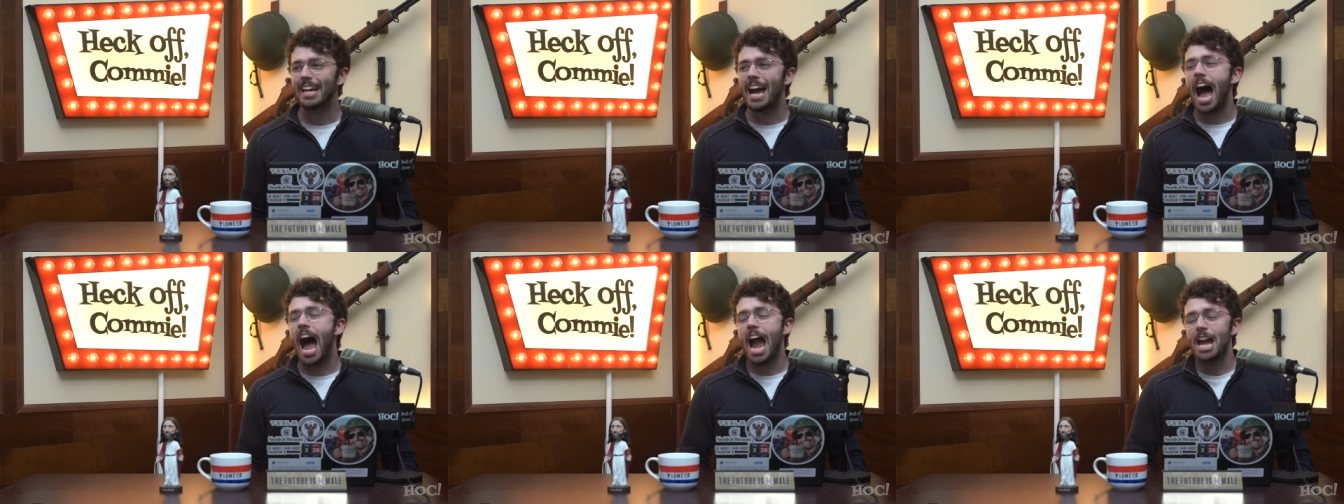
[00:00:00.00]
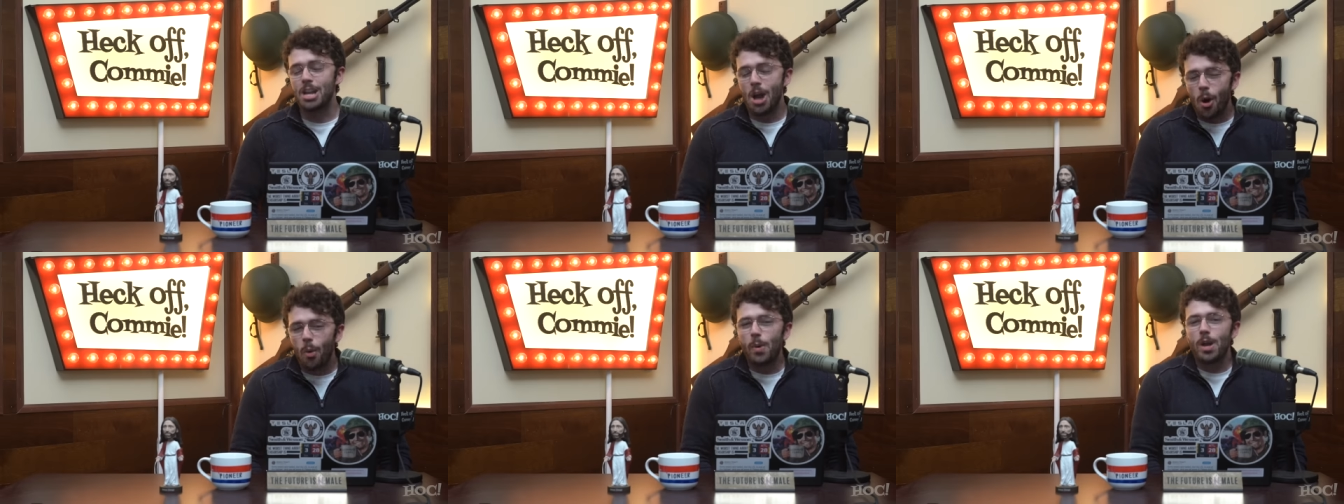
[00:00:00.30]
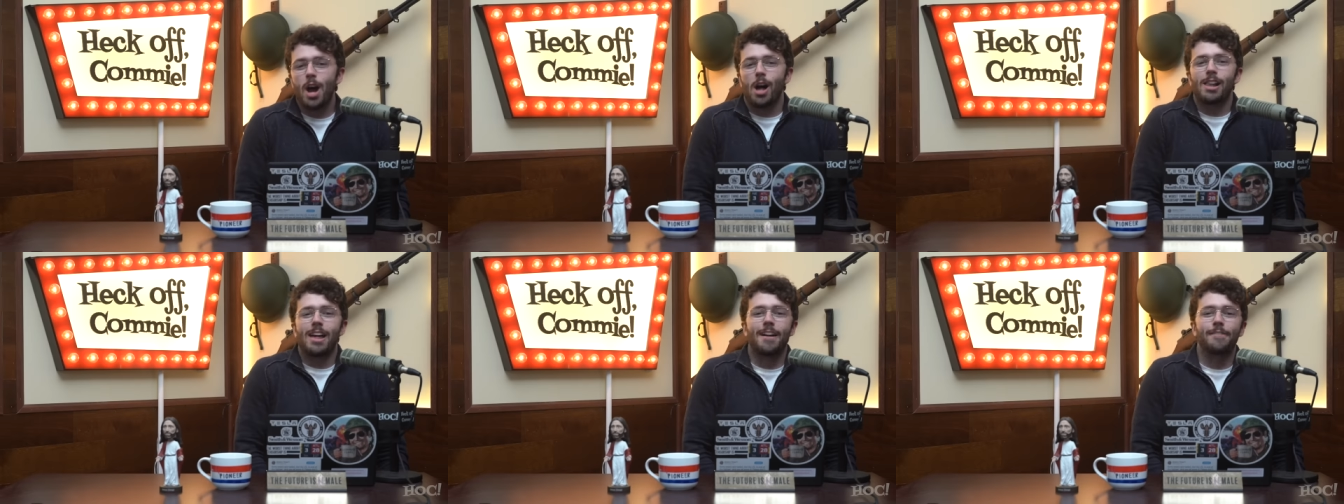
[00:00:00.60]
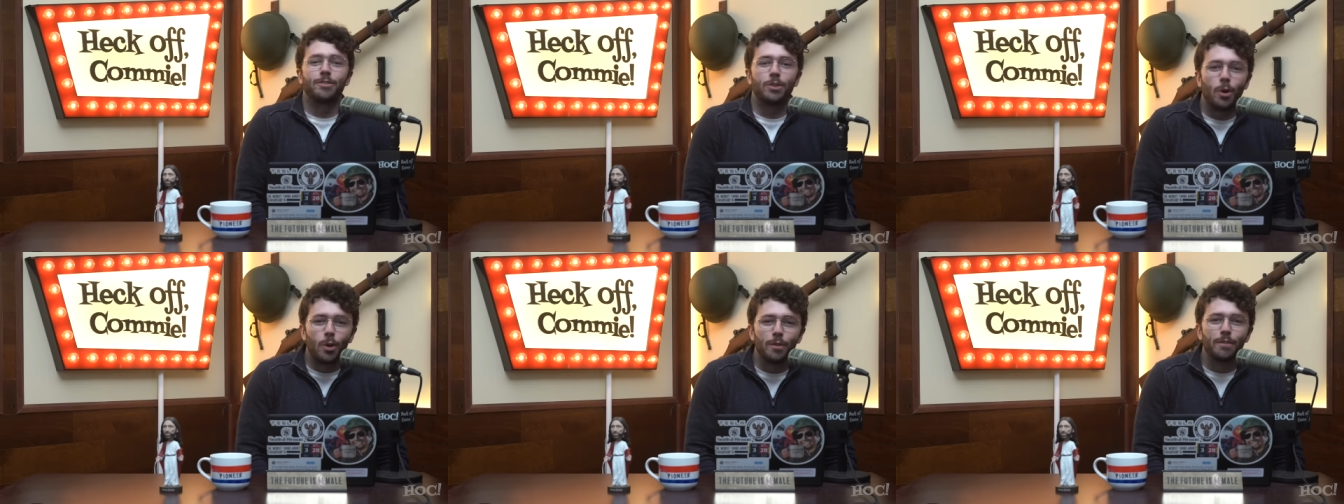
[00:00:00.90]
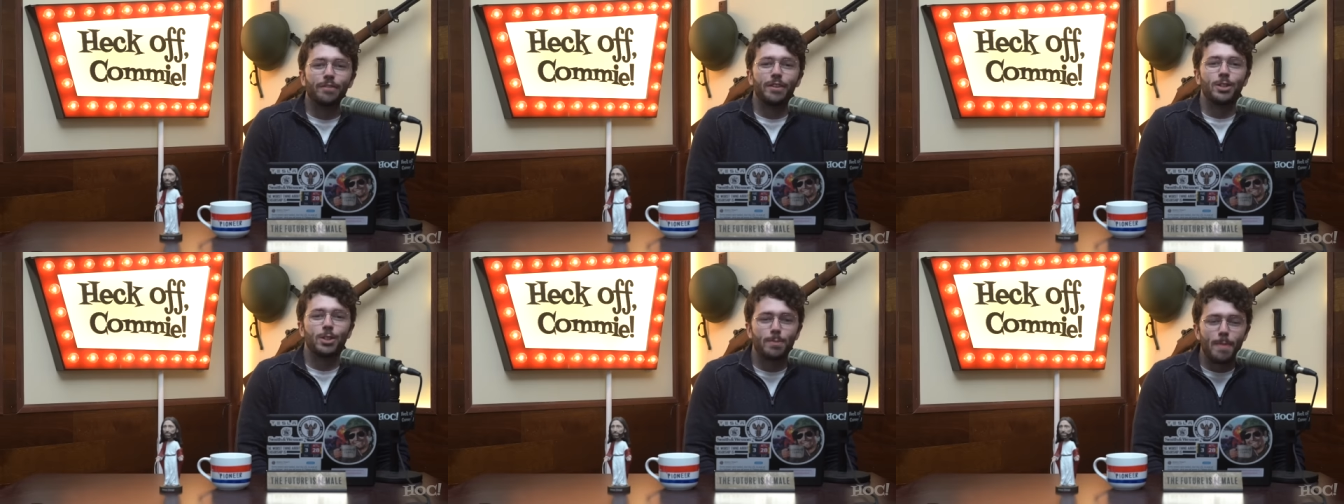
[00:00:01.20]
I know we all have
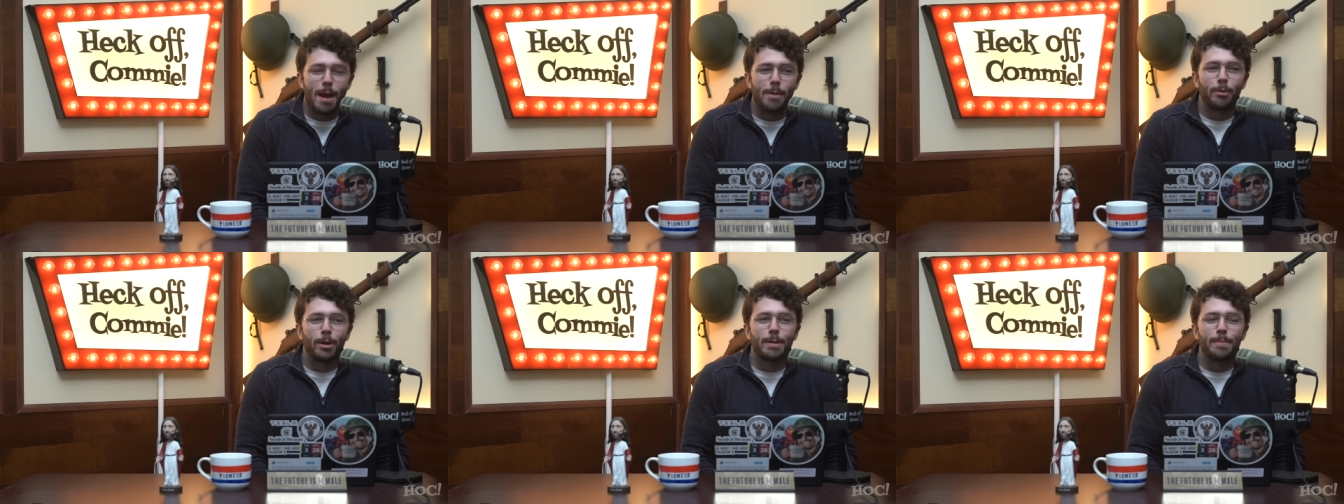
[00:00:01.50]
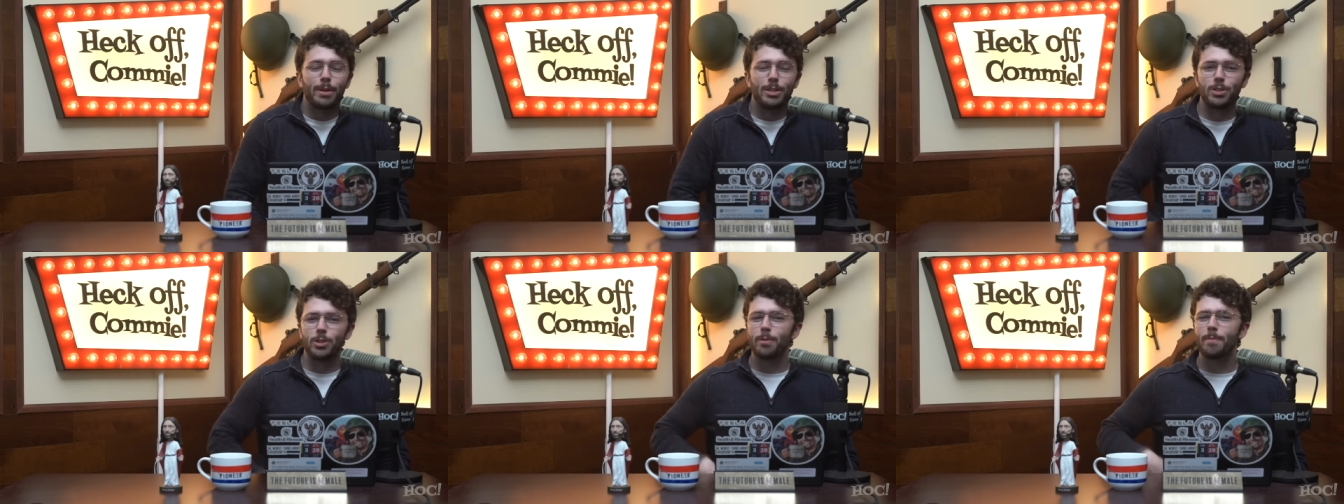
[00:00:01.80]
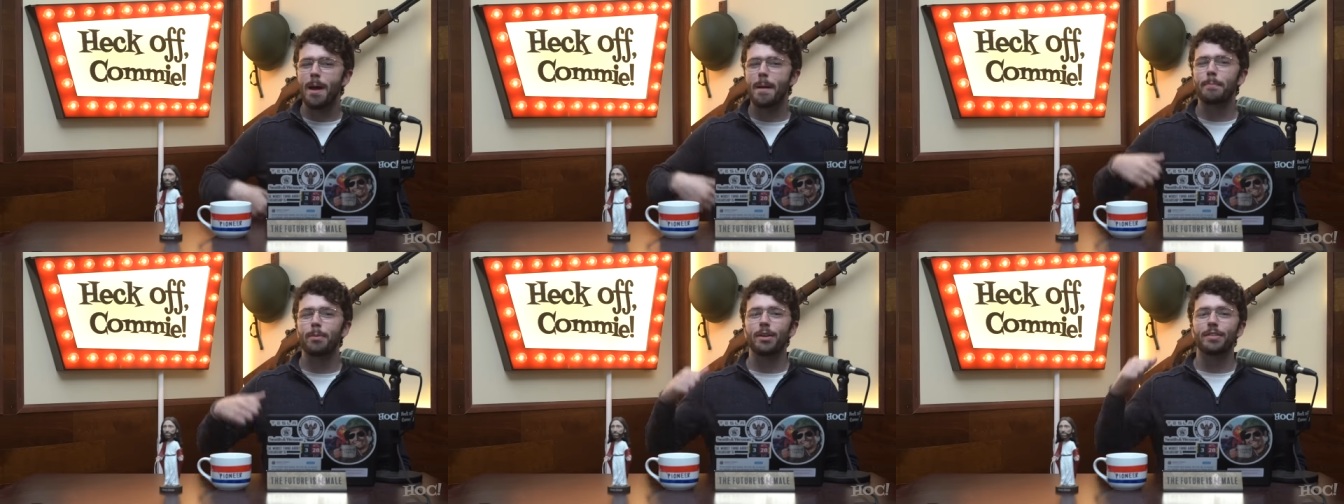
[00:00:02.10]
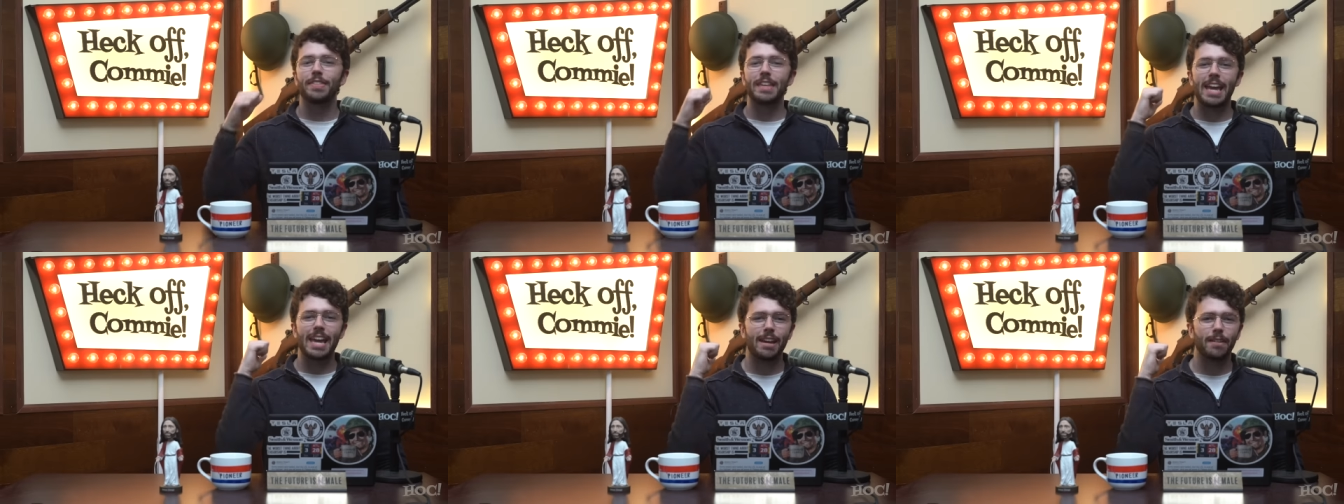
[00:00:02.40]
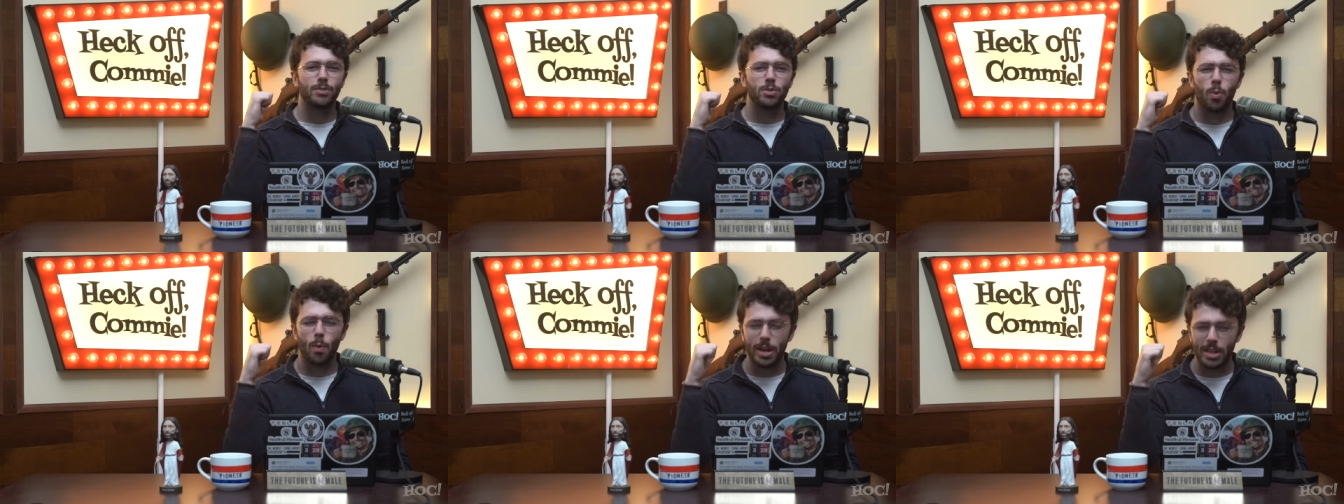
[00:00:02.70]
goldfish memory, but do you remember at the end
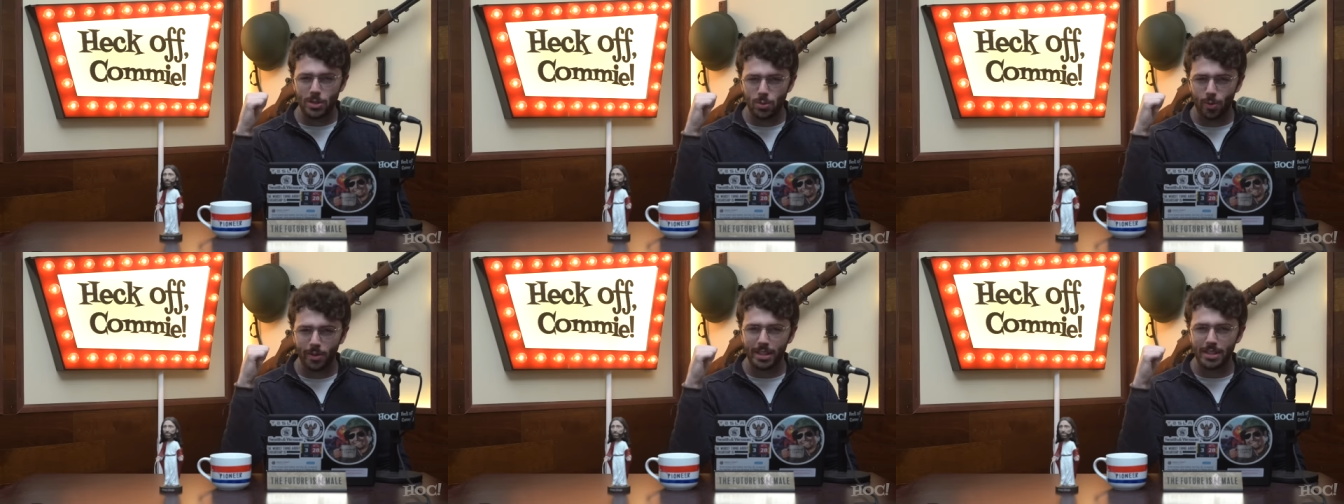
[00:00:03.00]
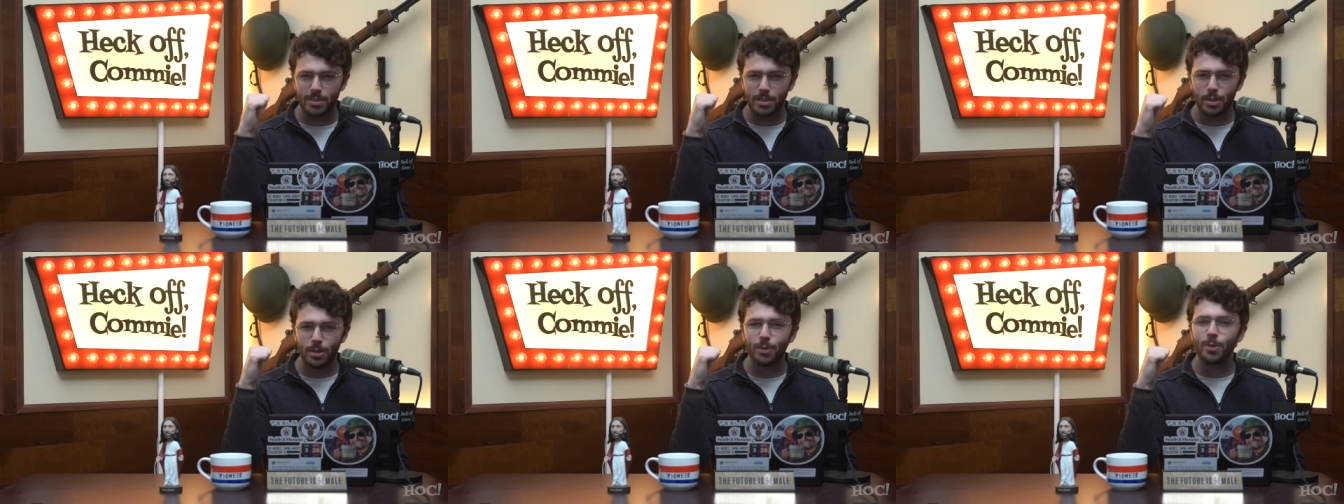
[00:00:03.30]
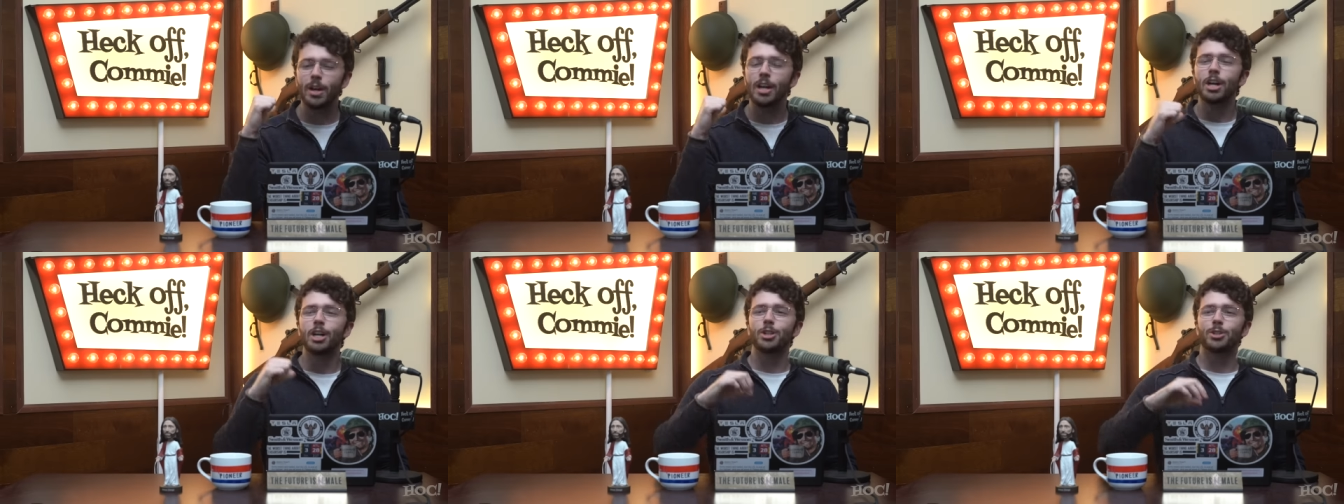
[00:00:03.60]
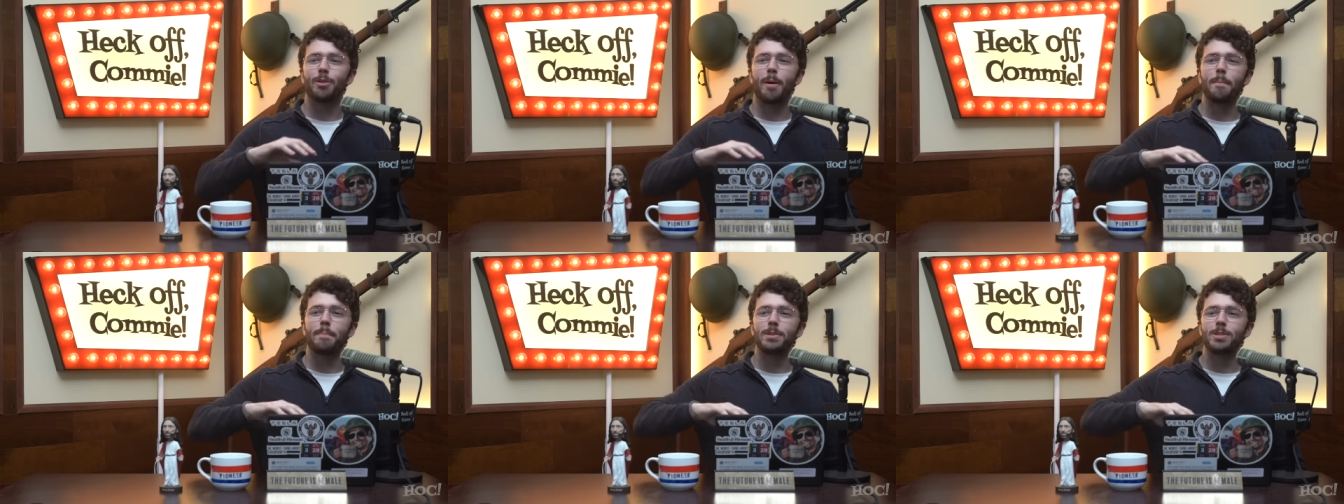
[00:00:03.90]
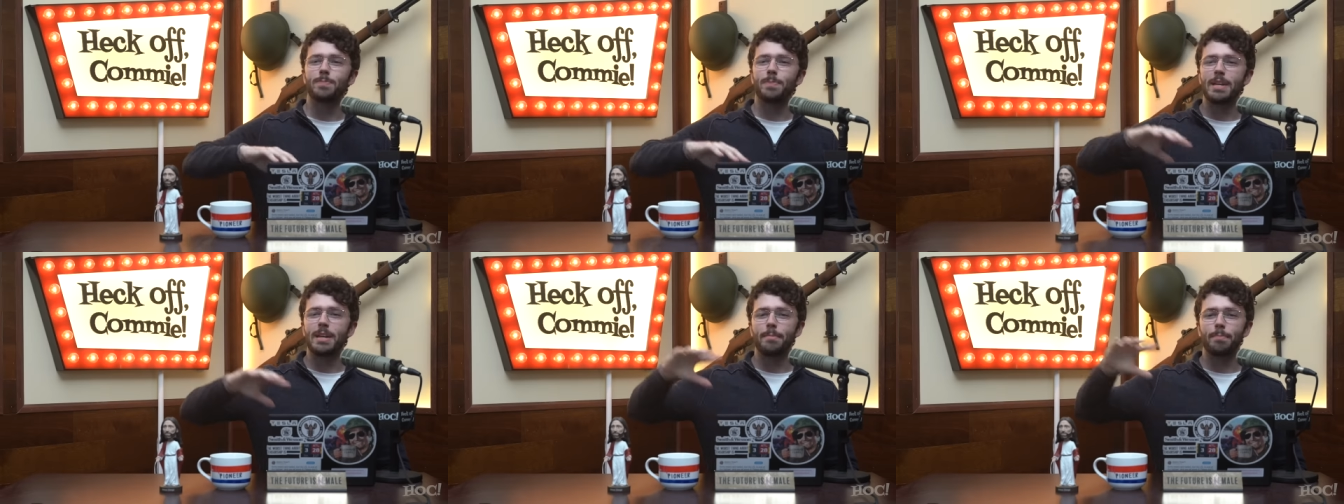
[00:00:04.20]
of 2022, Trump
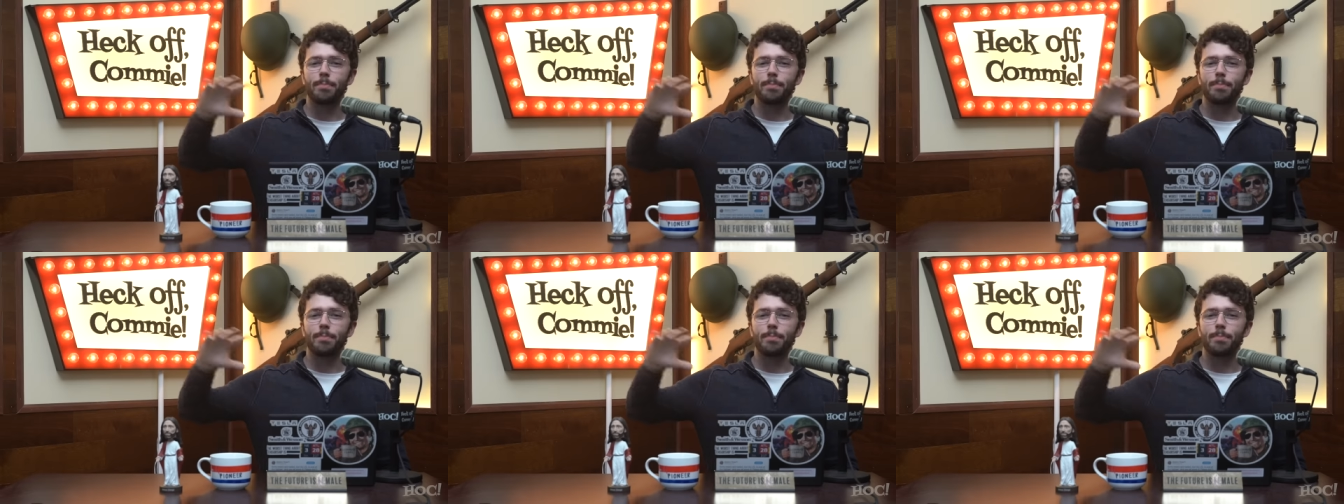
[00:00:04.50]
is being